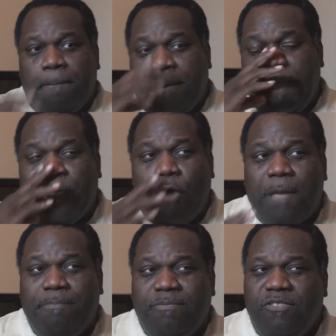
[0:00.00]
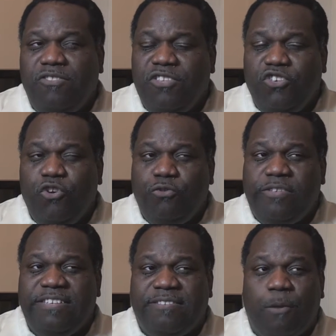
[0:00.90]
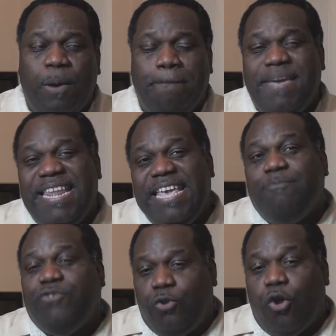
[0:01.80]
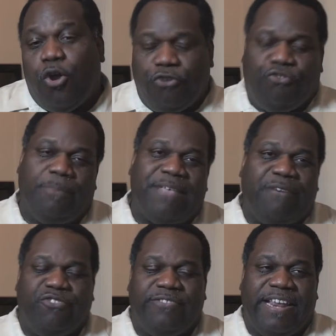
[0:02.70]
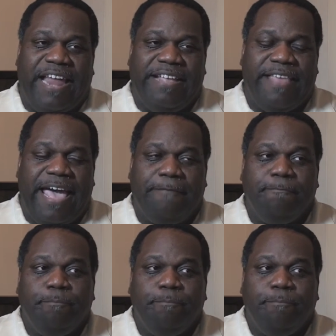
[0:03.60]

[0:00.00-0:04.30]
People are usually somewhat medium to longer trips, I should say it like that.